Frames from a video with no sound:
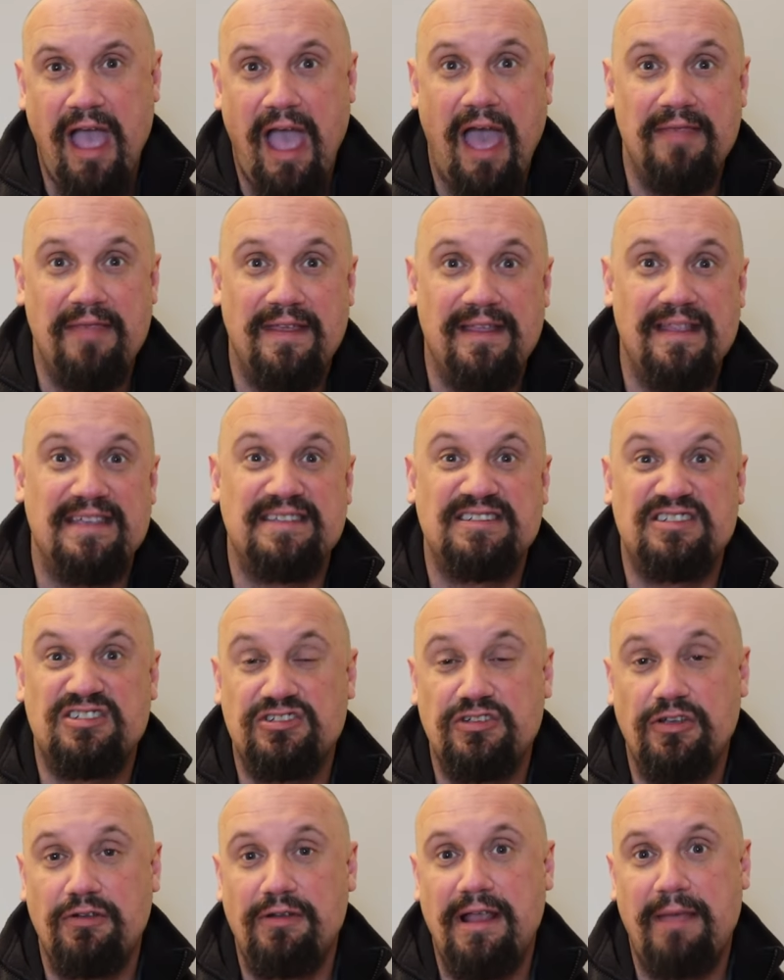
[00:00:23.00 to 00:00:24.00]
And then there's
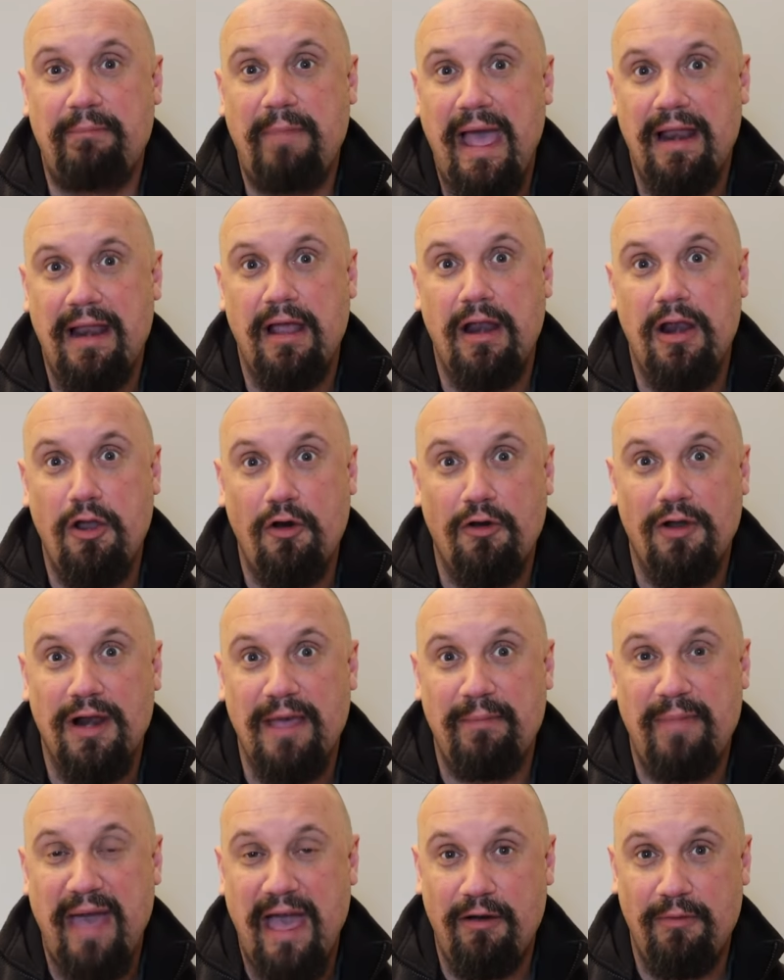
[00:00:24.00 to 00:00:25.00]
Sulipella
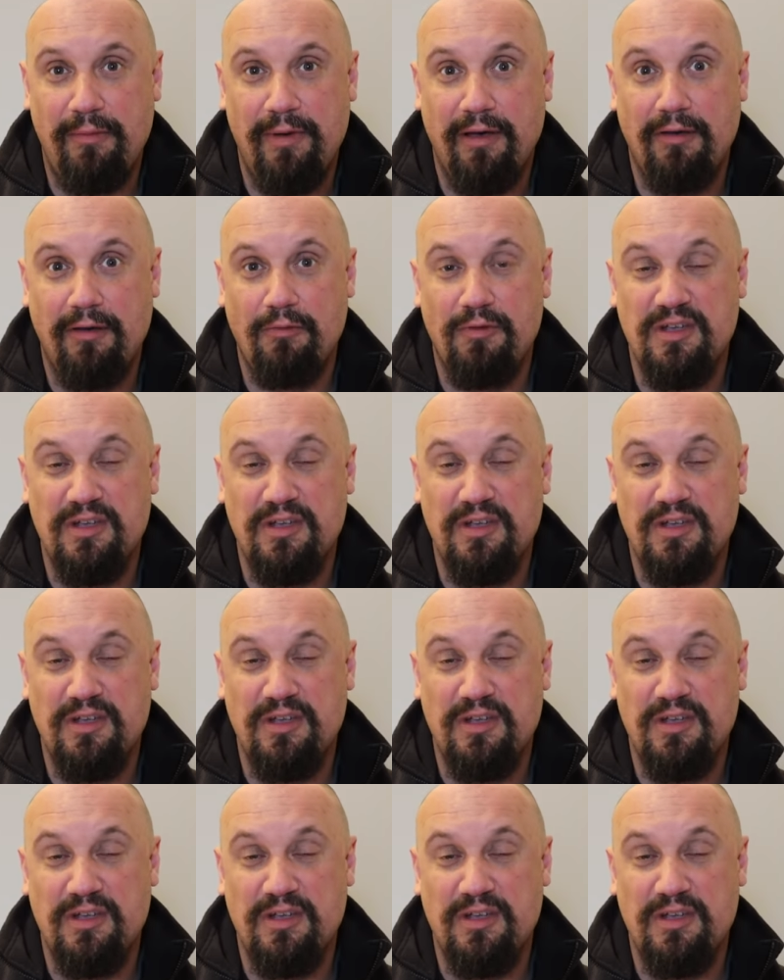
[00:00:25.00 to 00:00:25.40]
longlipalpa,